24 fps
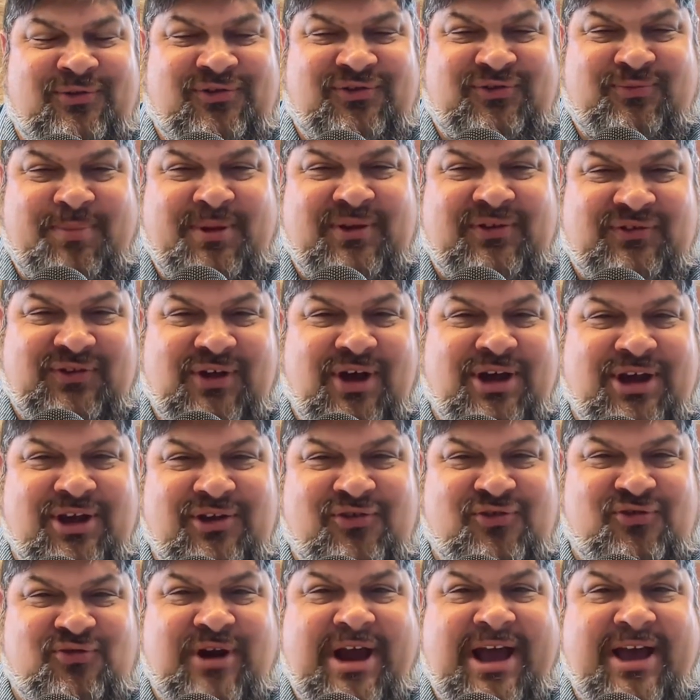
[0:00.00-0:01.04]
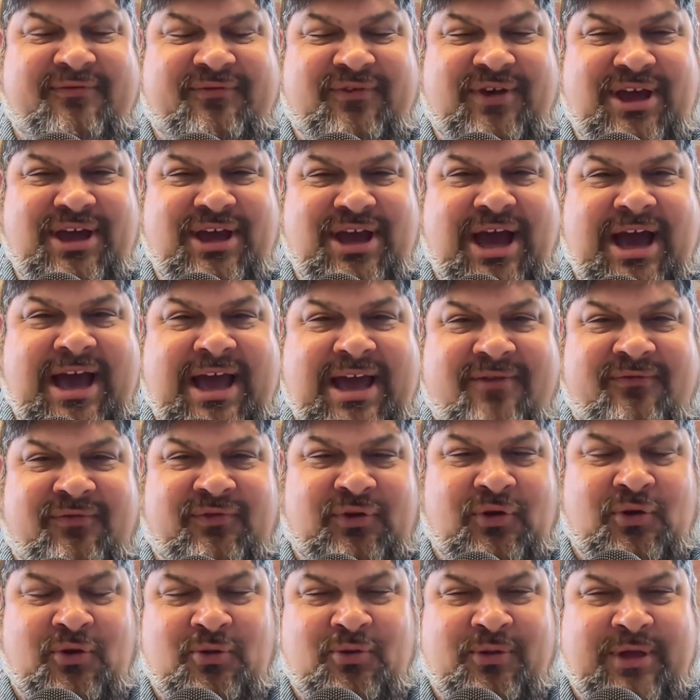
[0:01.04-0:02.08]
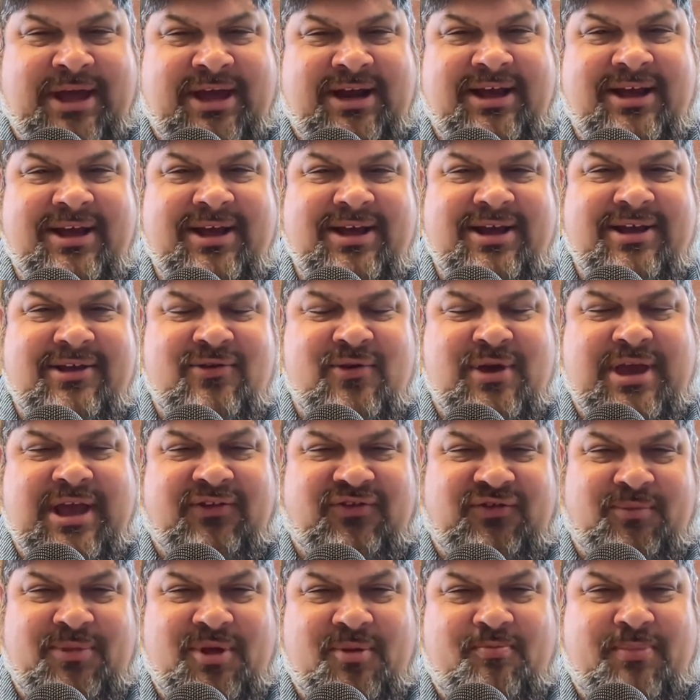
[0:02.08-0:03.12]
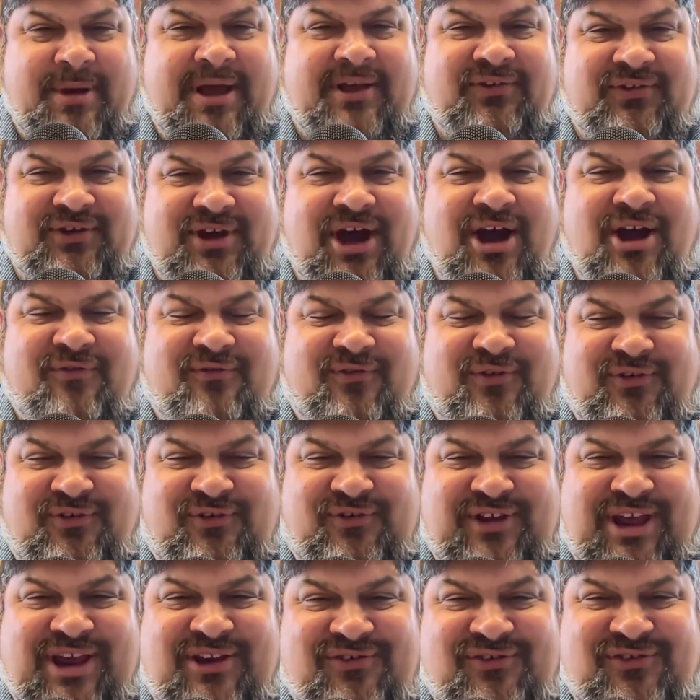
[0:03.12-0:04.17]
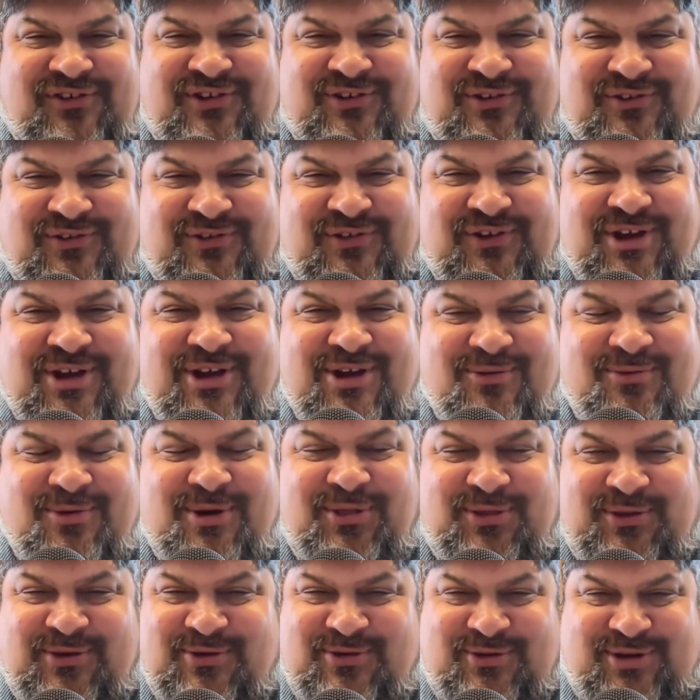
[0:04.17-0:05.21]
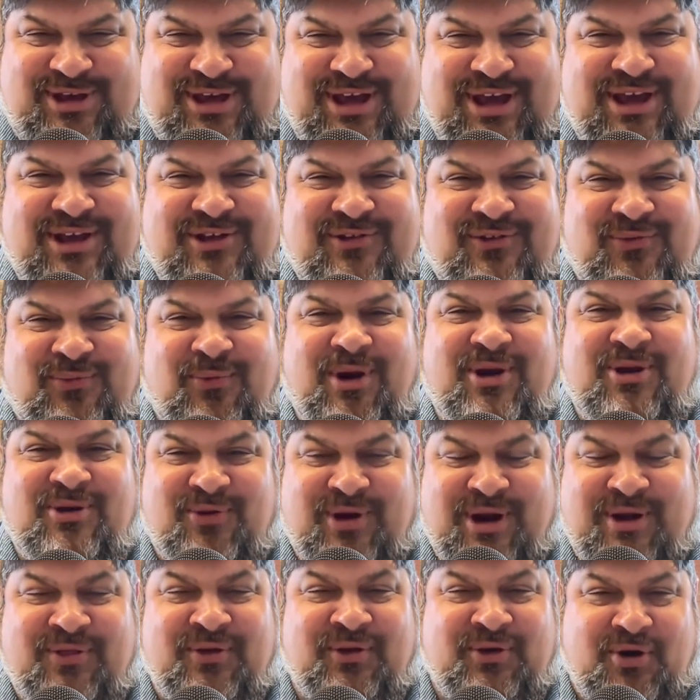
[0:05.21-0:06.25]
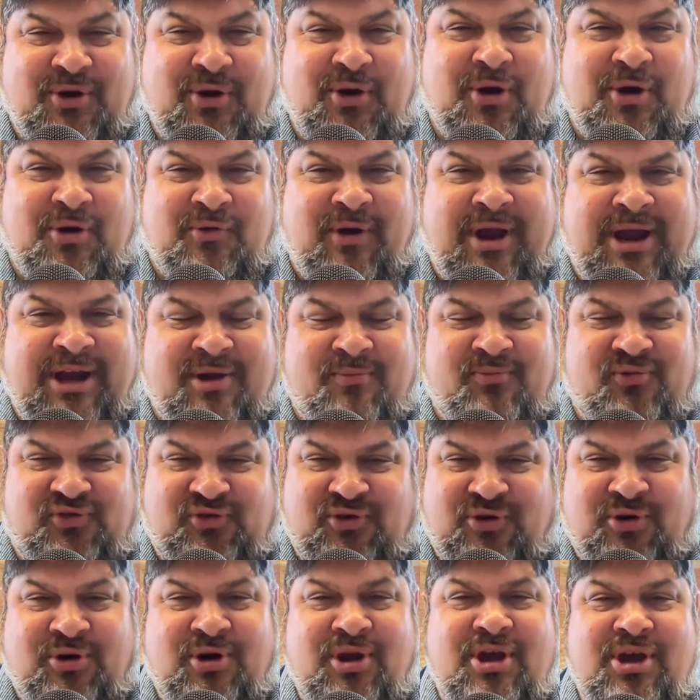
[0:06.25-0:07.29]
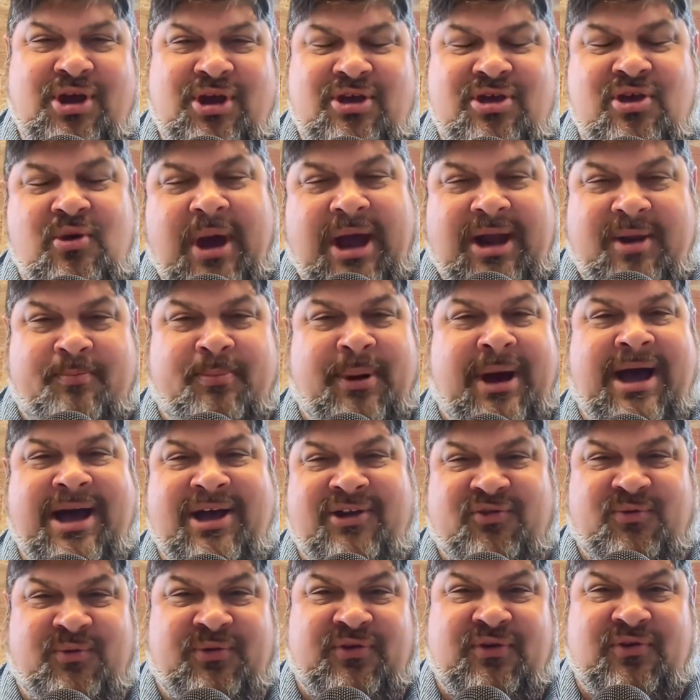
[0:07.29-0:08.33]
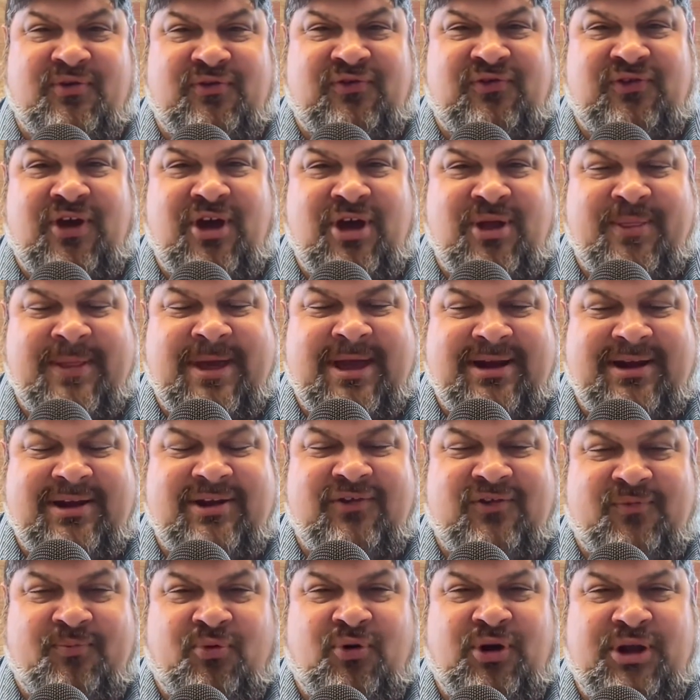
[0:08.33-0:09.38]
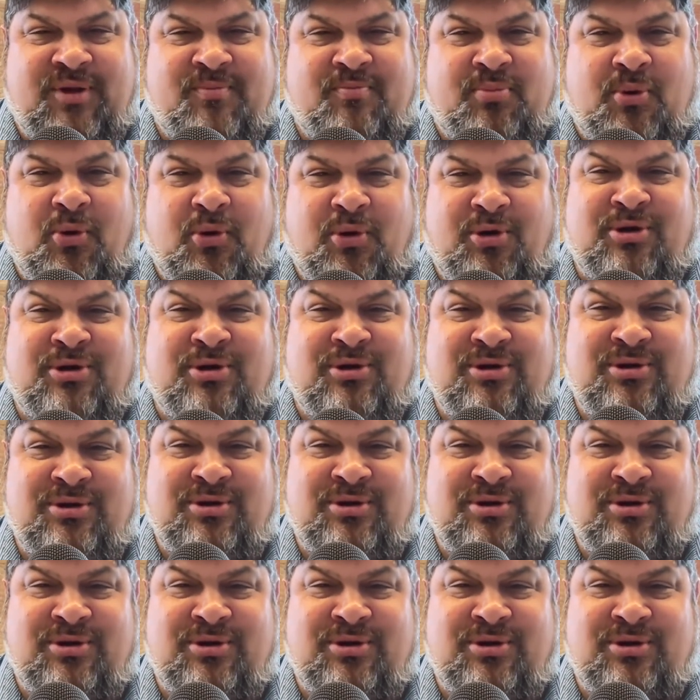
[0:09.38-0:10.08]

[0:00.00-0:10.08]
be stuck in traffic, I have learned that you get some of the best conversations with your kids when you're in the car, right? I'm sure you had a bond with your son that is pretty important.